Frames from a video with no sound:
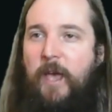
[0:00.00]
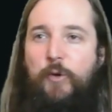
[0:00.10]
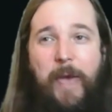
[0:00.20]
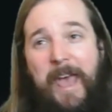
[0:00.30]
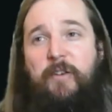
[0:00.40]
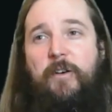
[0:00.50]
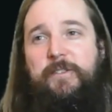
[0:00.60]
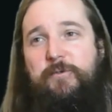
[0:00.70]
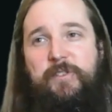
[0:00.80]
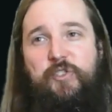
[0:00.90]
You can
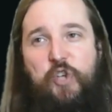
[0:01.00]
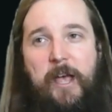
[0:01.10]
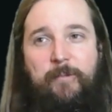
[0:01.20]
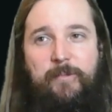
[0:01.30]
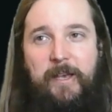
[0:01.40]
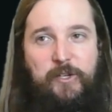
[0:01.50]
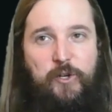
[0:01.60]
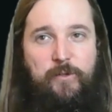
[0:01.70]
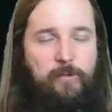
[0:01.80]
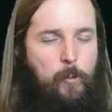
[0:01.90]
also just jam like
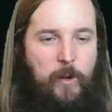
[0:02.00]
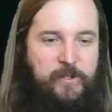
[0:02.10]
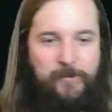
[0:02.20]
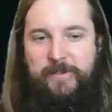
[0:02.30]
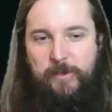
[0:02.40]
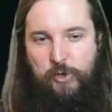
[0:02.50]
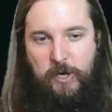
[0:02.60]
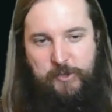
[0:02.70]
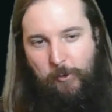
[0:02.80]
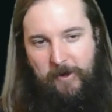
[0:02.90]
turn 3 wins with
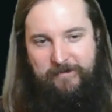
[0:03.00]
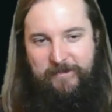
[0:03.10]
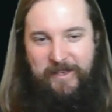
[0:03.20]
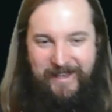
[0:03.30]
Slickshot Show Off.